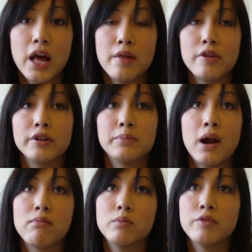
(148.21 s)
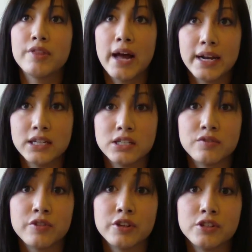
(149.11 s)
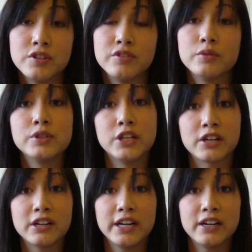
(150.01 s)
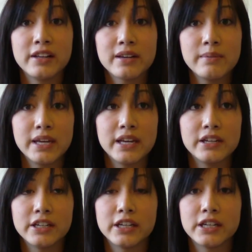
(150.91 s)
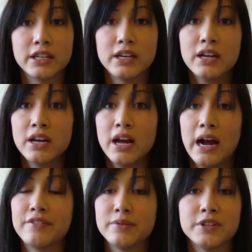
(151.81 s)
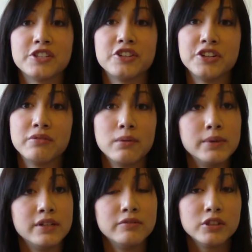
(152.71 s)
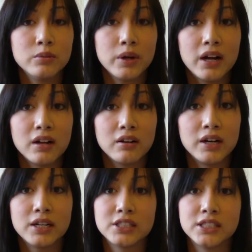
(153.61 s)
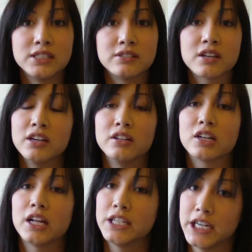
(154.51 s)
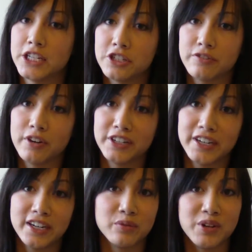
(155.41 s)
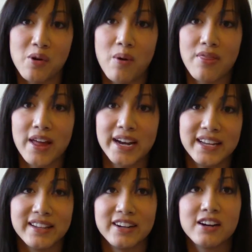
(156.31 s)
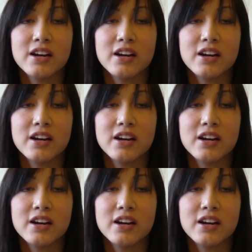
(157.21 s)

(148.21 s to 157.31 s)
the only problem with that is for those of you with darker hair like me you're gonna have to make sure you rub it in real well or else it's gonna look like dandruff on your hair and we don't want that either